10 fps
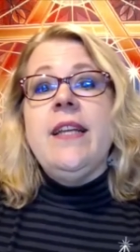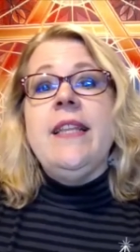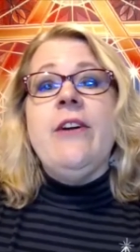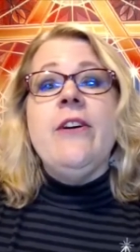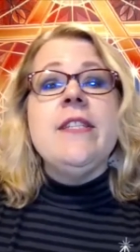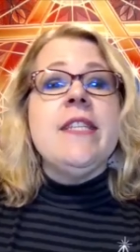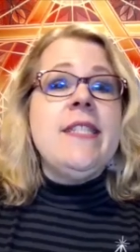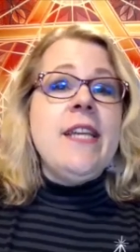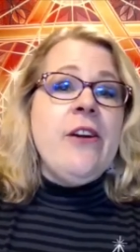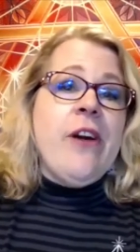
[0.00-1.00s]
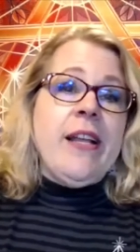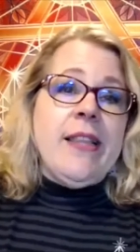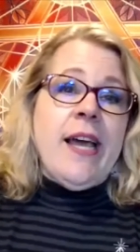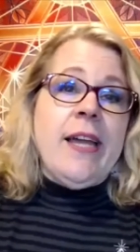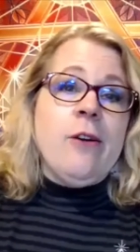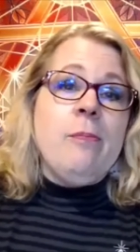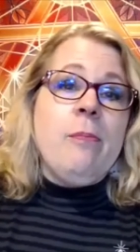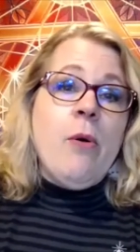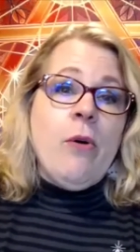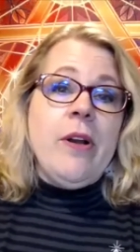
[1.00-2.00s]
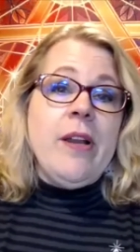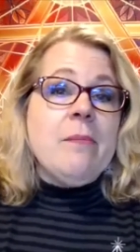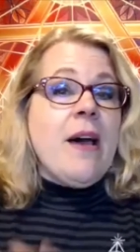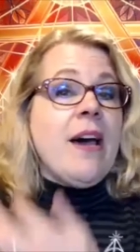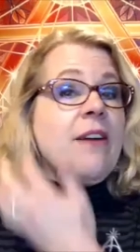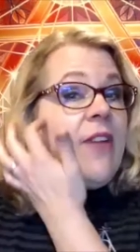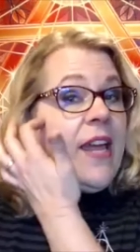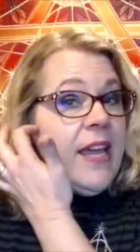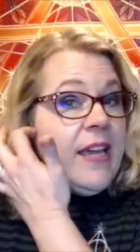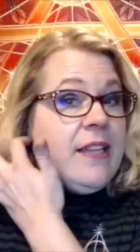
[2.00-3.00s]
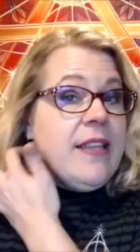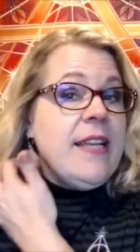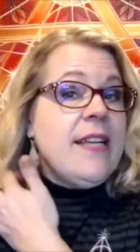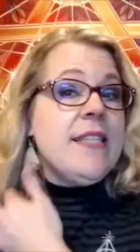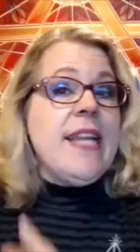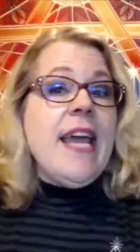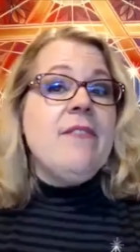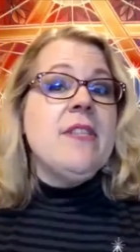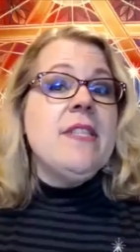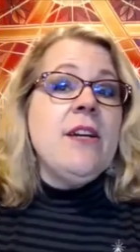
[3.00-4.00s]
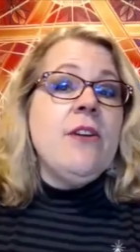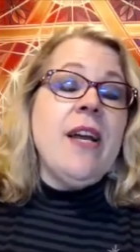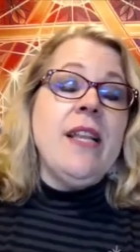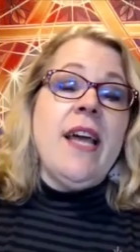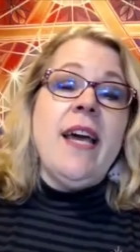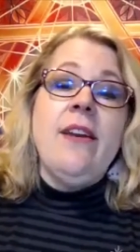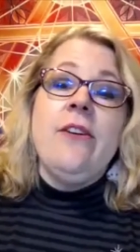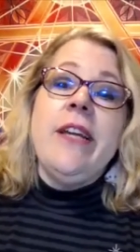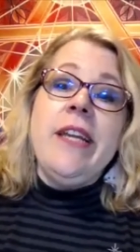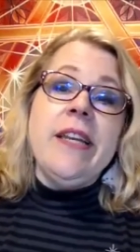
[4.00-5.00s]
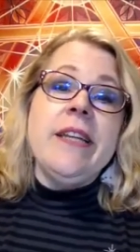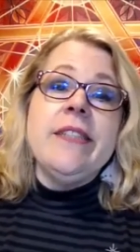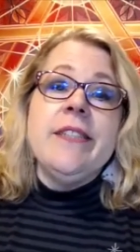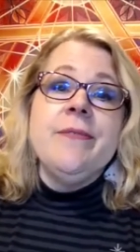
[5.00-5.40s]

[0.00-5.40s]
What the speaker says: There is a cigarette lighter port in my van that doesn't have a cigarette lighter in it.